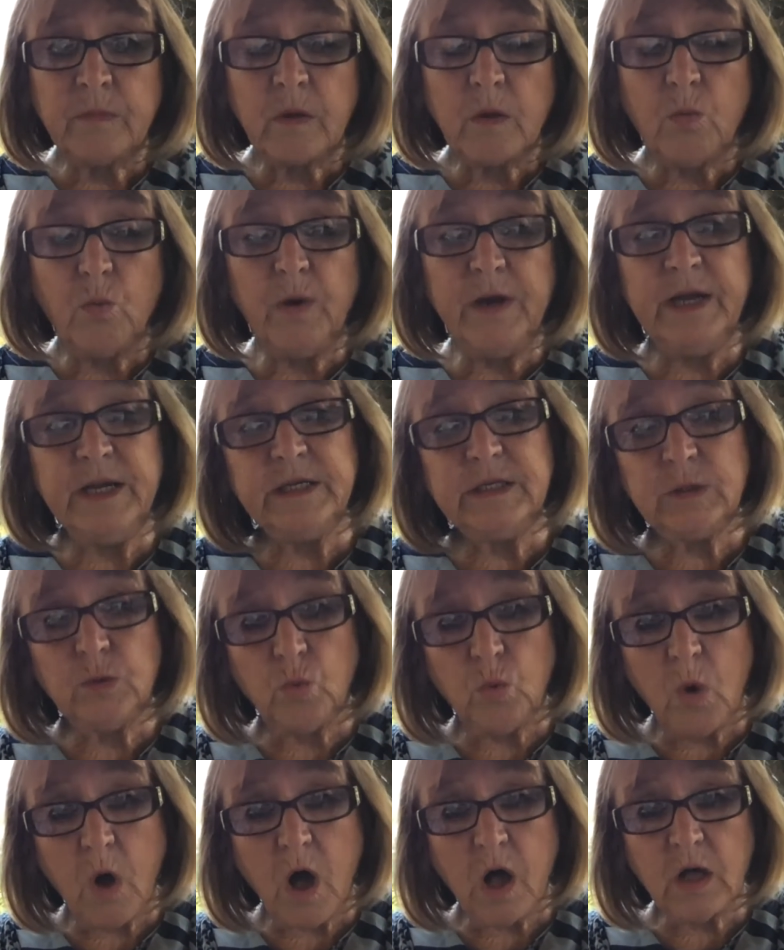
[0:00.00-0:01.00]
we need to
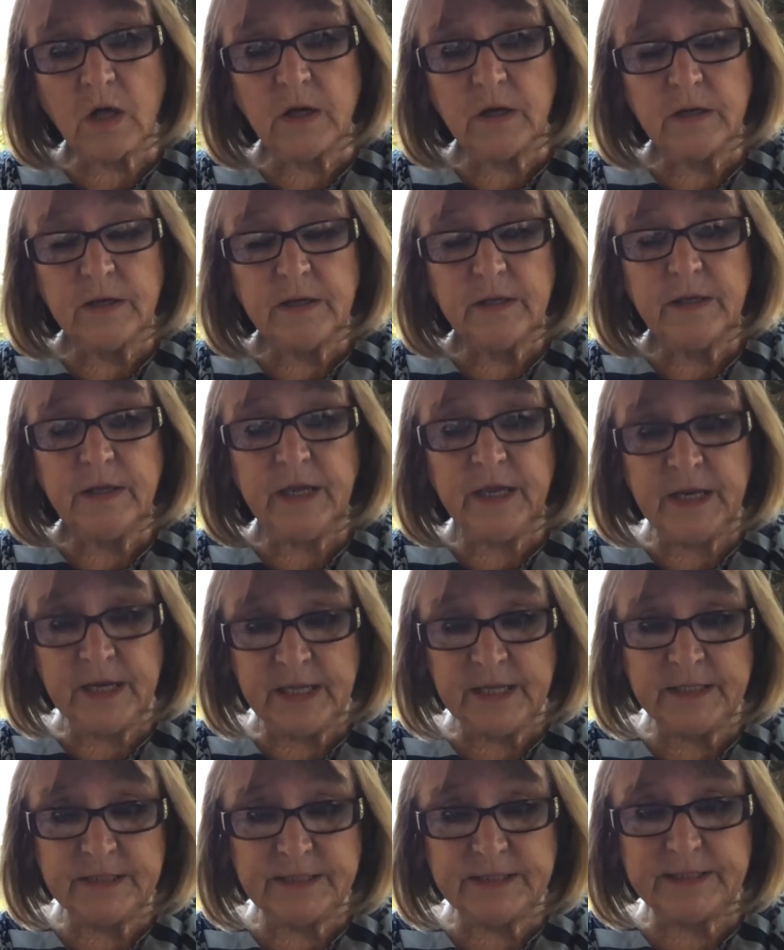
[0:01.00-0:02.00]
walk in
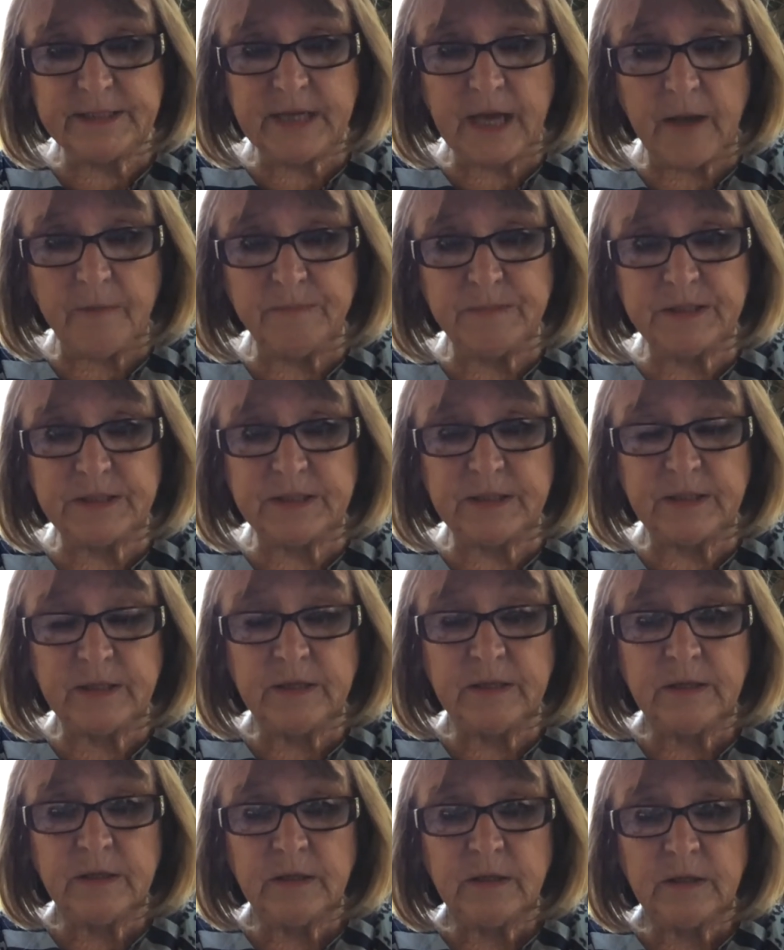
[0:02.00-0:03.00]
his steps.
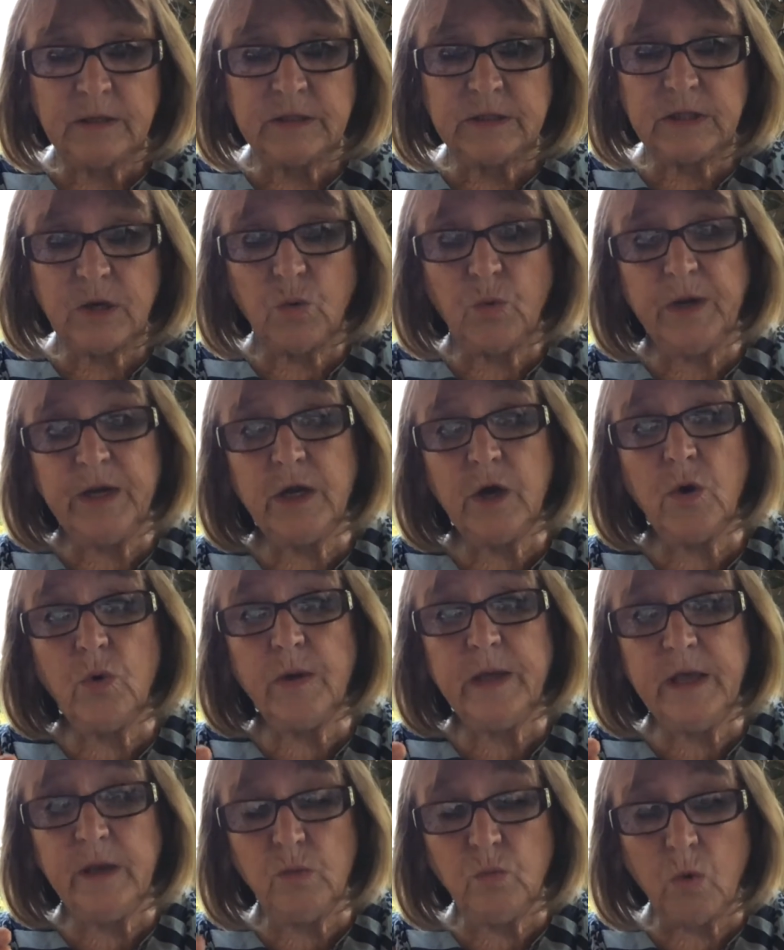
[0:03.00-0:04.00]
So we know
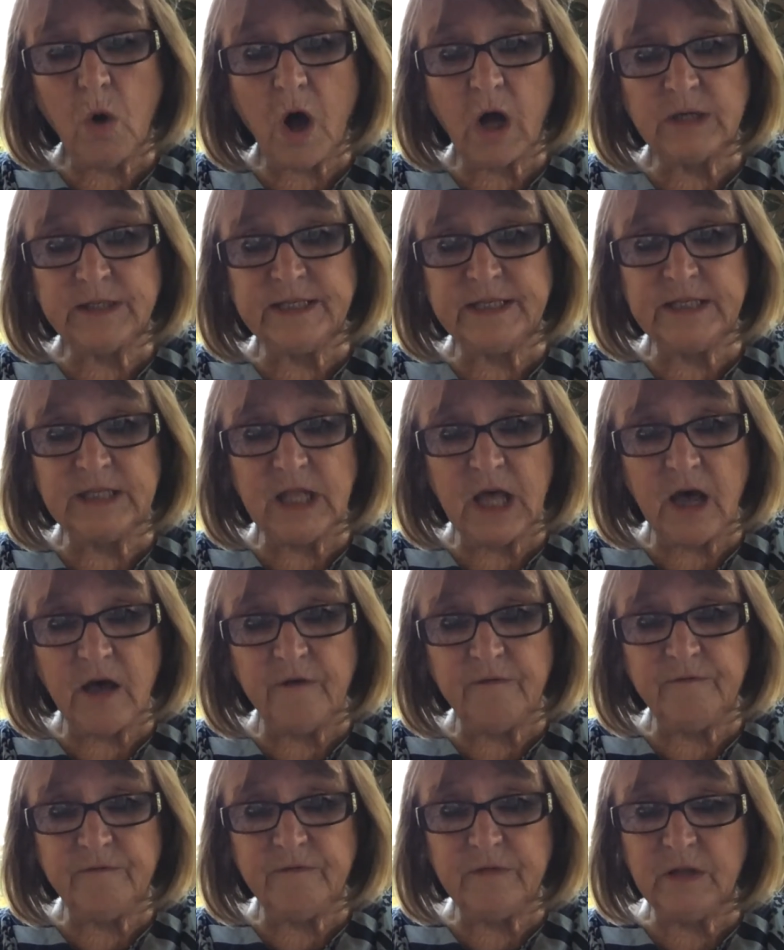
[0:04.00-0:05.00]
he walked in
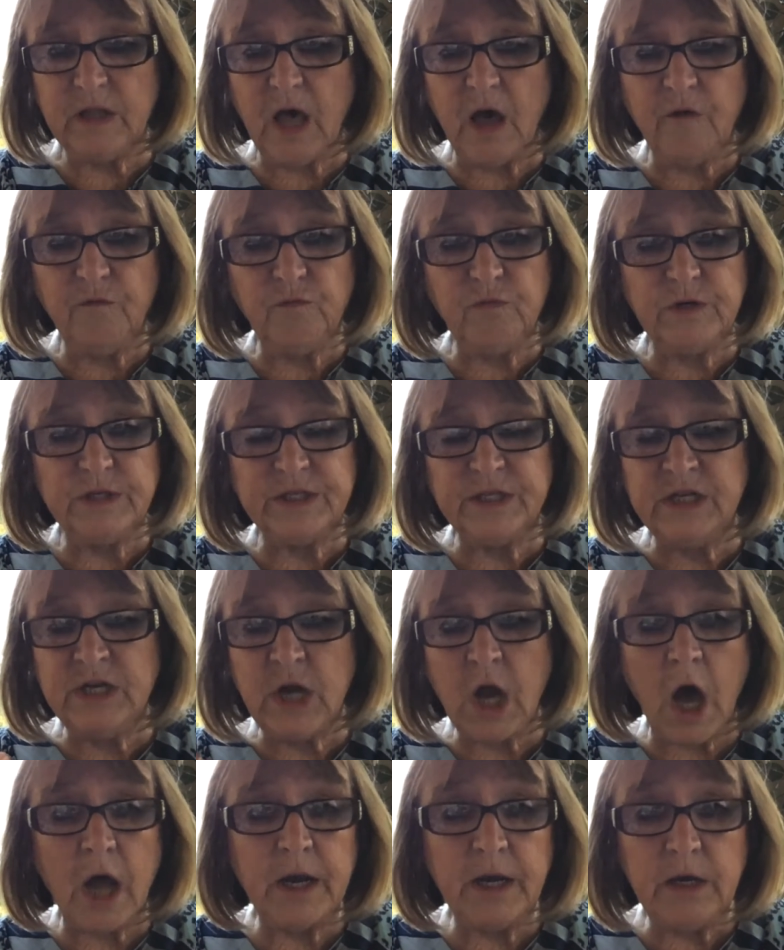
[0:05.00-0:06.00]
love. Love was
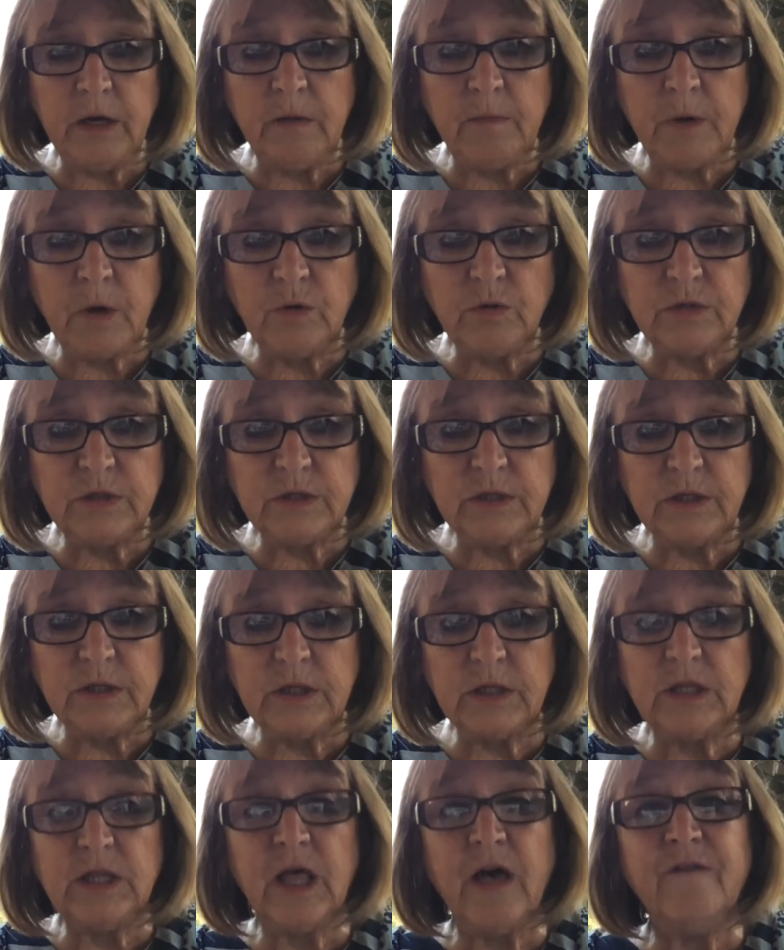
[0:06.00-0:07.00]
not an emotion,
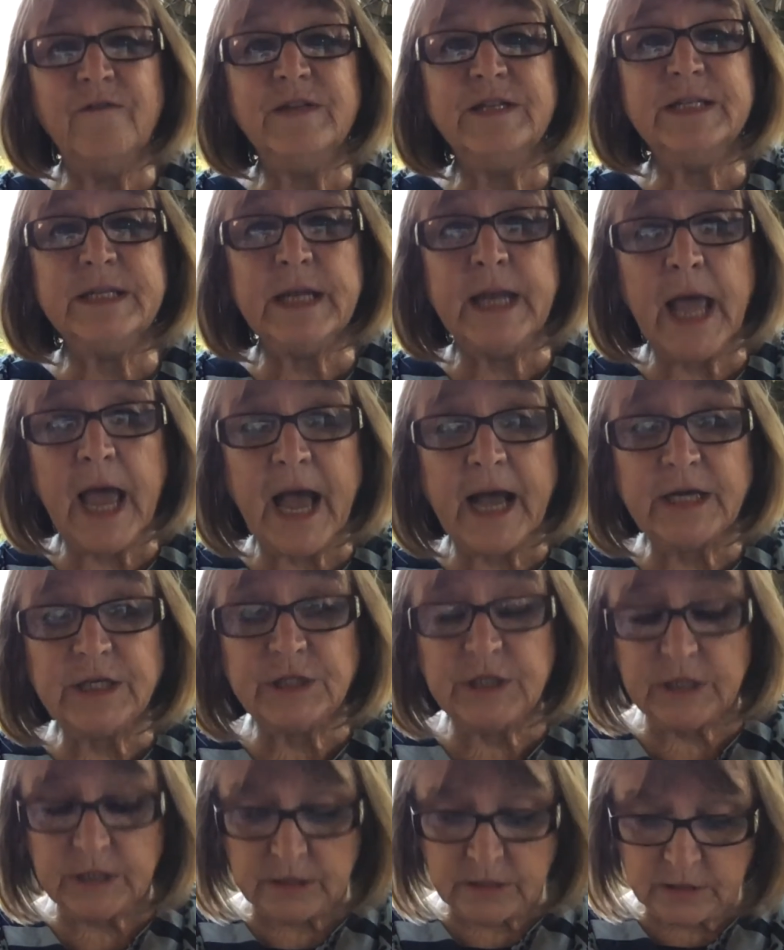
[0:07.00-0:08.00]
love is an
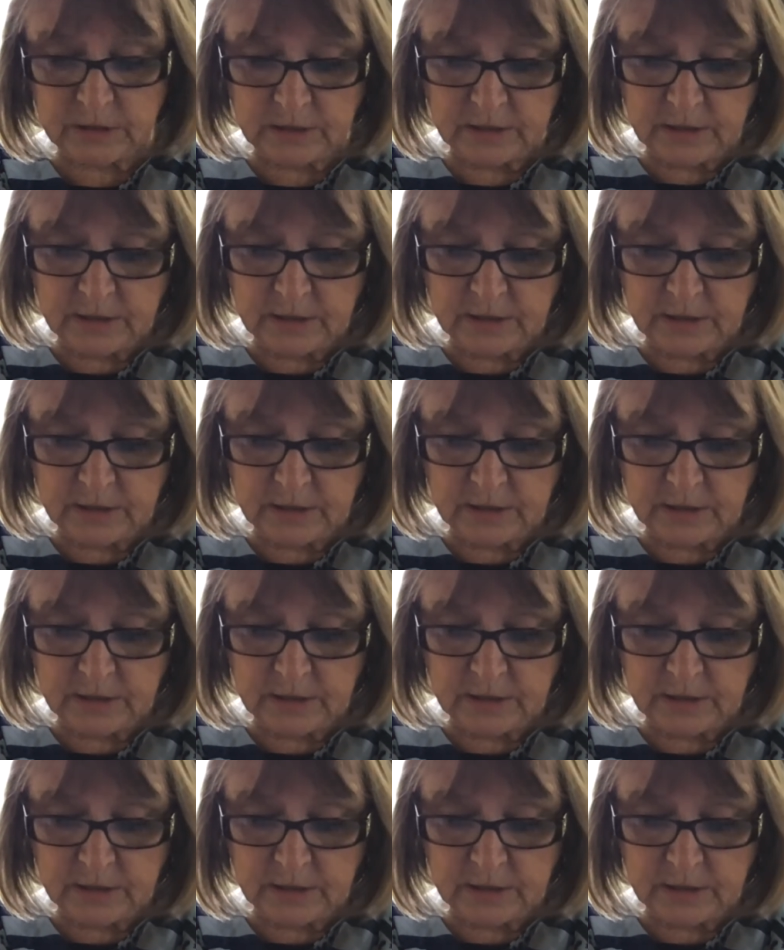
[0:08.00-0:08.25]
action.